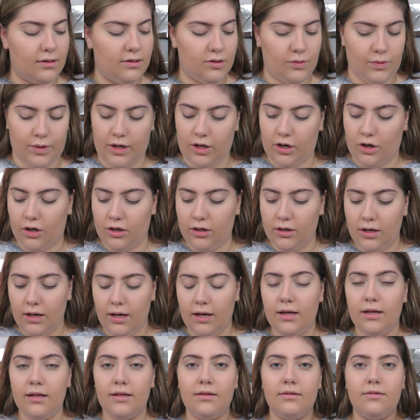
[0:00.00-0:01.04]
Swear to God,
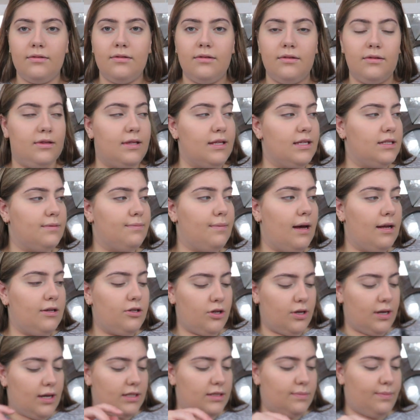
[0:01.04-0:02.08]
this might
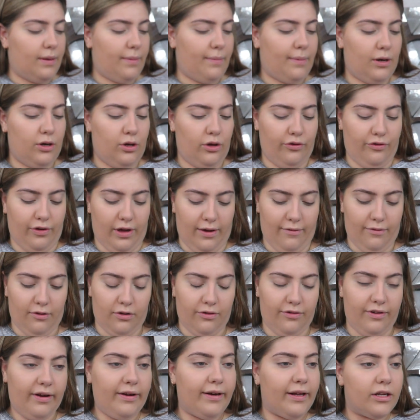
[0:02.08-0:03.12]
turn out to be my new
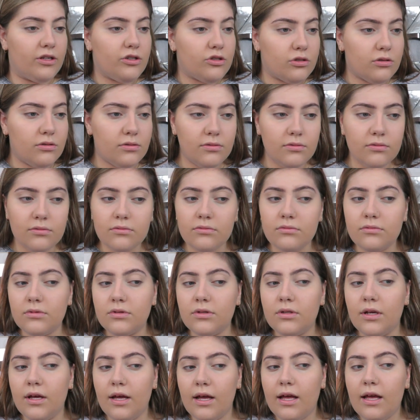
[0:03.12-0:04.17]
favorite foundation.
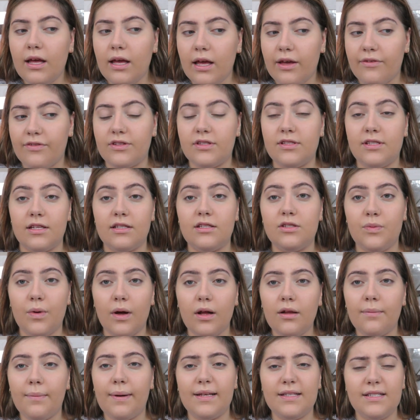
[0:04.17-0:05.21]
If it sits
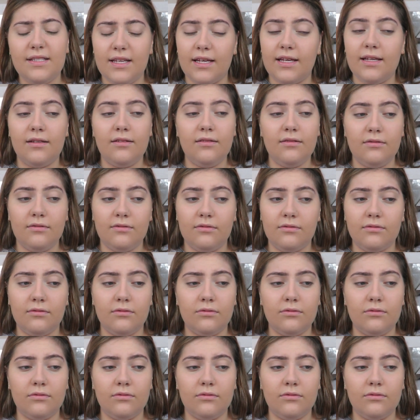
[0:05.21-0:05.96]
well on my skin,